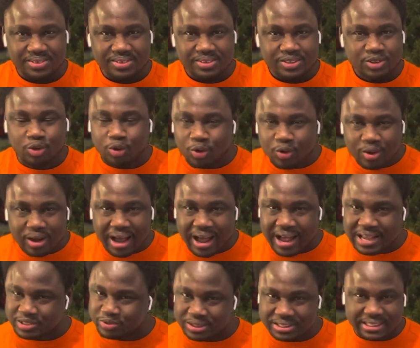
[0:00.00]
So,
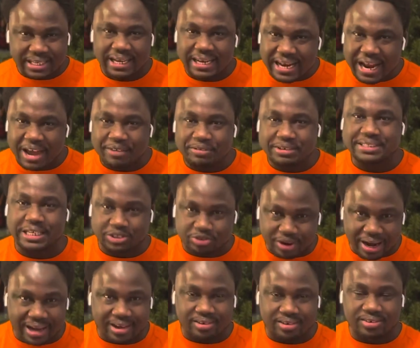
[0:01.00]
as we say, life is a
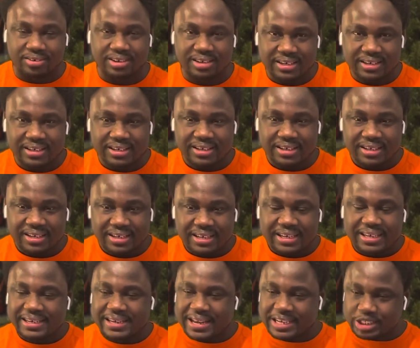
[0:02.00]
struggle.
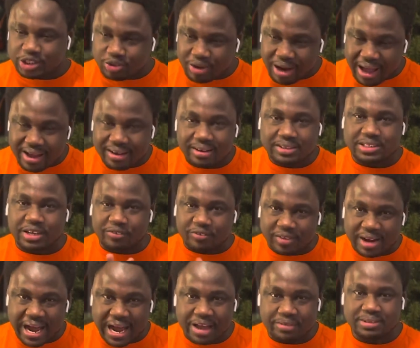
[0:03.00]
The struggles of
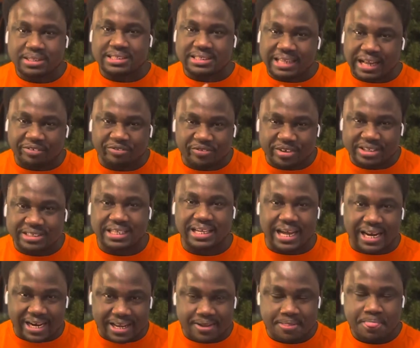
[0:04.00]
life start
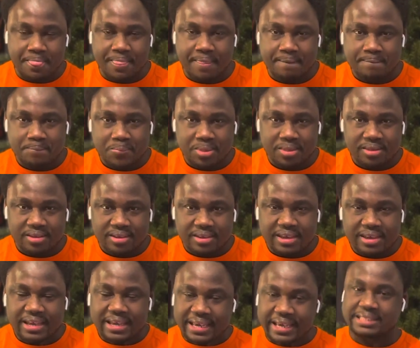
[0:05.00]
physically.
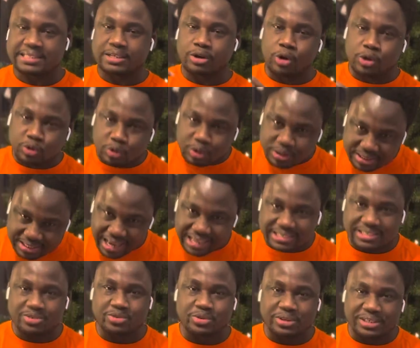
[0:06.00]
It also
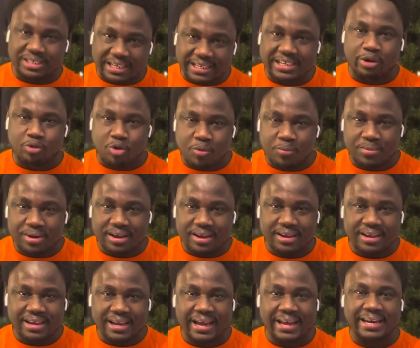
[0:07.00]
starts within the womb
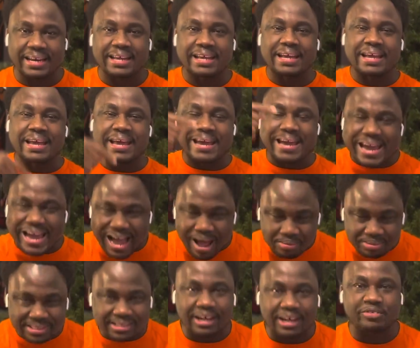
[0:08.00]
and it
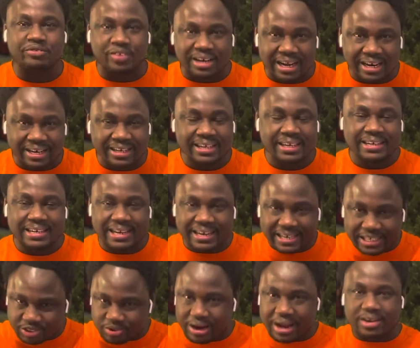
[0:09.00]
comes out finally, then
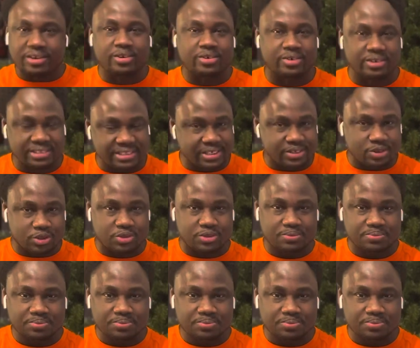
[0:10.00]
the struggle continues.